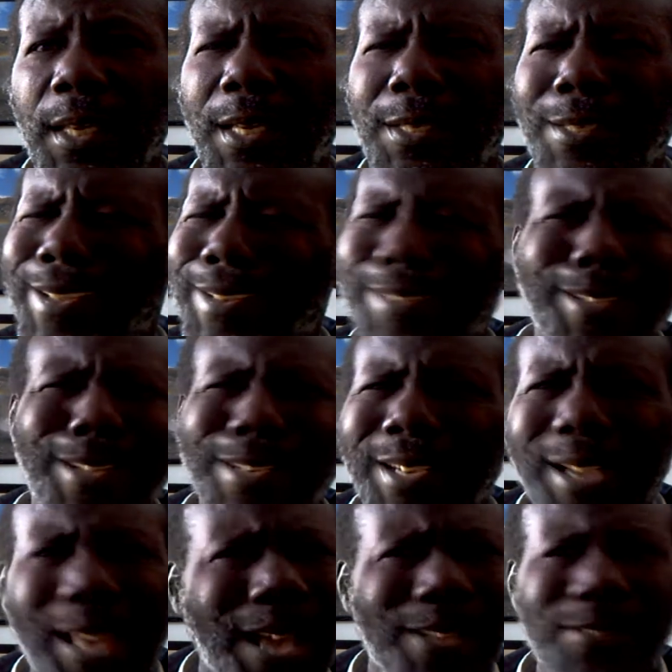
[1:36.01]
and, and, and the
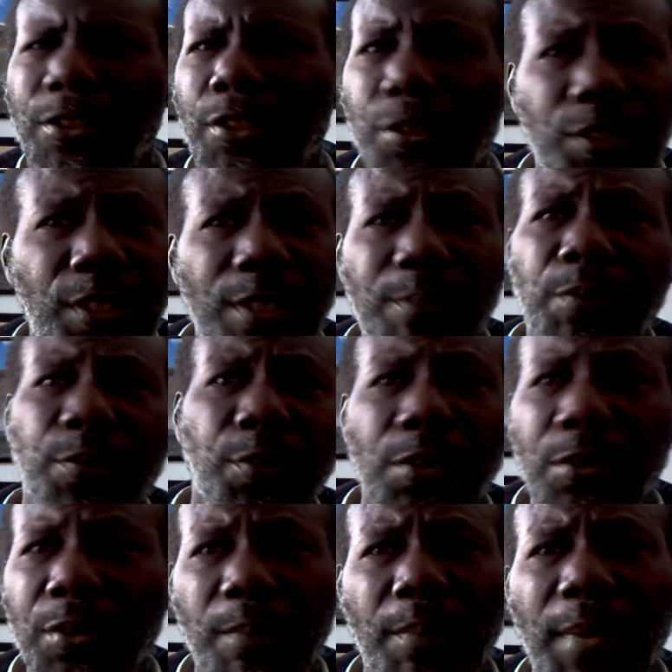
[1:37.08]
last thing you did before
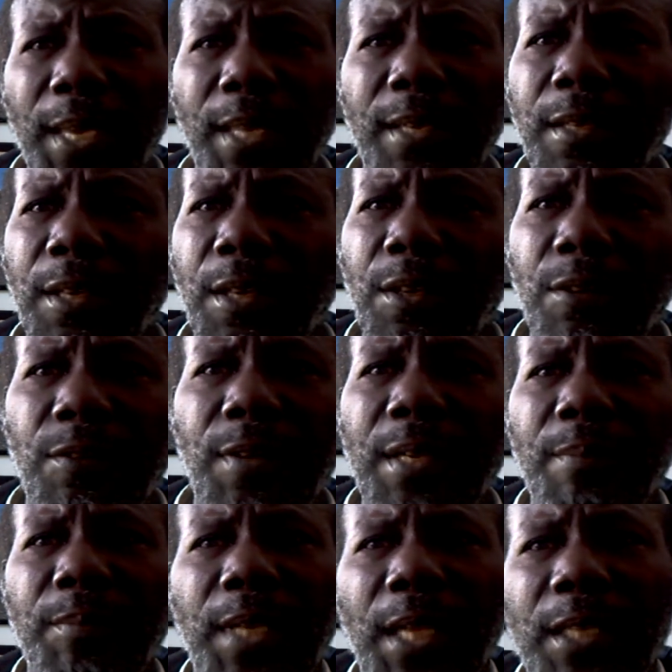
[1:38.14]
you go to bed, you end up the